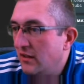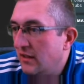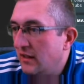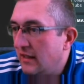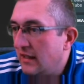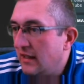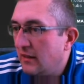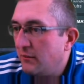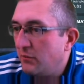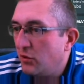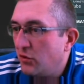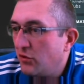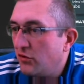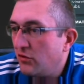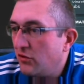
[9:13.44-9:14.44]

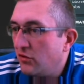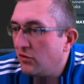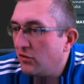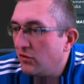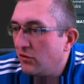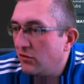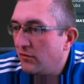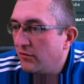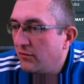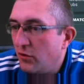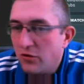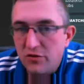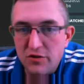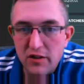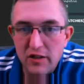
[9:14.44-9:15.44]
but
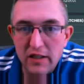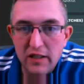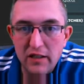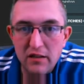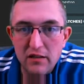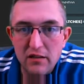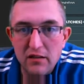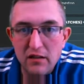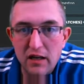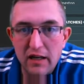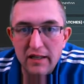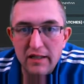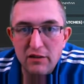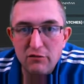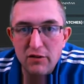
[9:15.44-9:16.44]
unfortunately, I
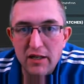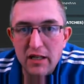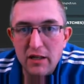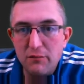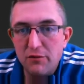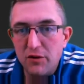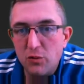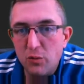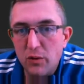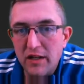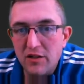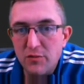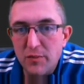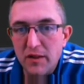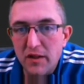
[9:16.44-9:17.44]
need rid of him for the
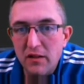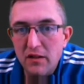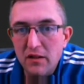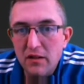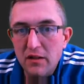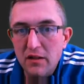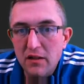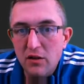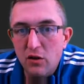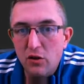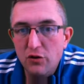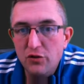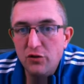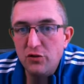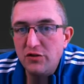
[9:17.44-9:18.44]
wage bill.
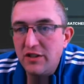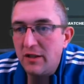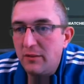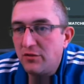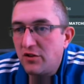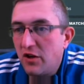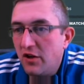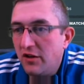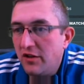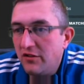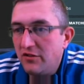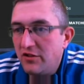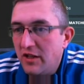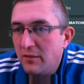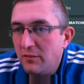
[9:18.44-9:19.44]
Also, James Curtis.
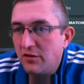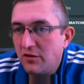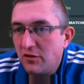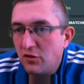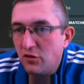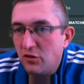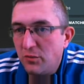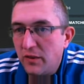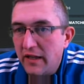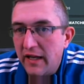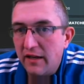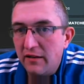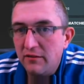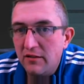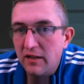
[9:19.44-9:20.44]
James is a good
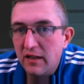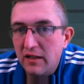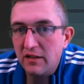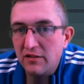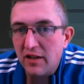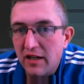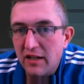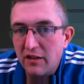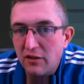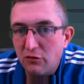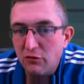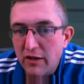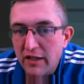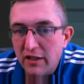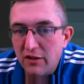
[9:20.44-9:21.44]
player, has had a
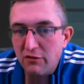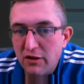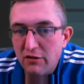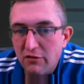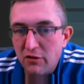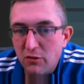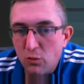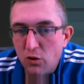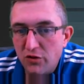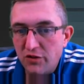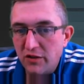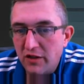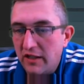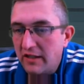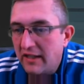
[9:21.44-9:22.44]
great career
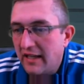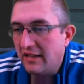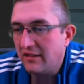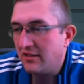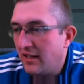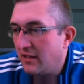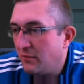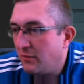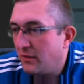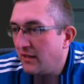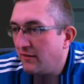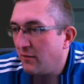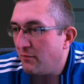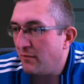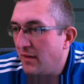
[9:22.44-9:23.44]
at Gateshead, played
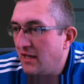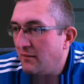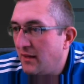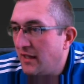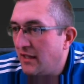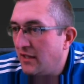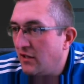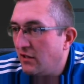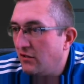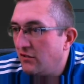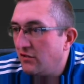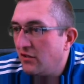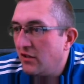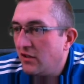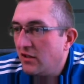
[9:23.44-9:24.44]
for many, many
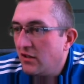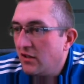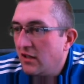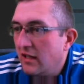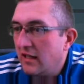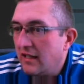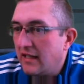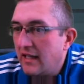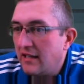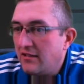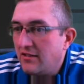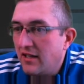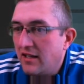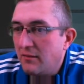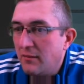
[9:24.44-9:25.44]
years at
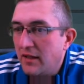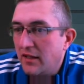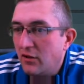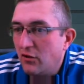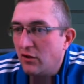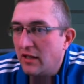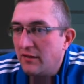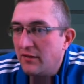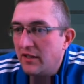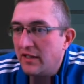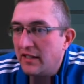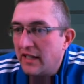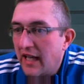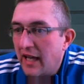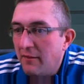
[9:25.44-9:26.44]
Gateshead, made a good living in
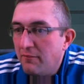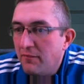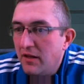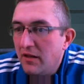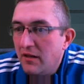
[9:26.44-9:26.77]
the game,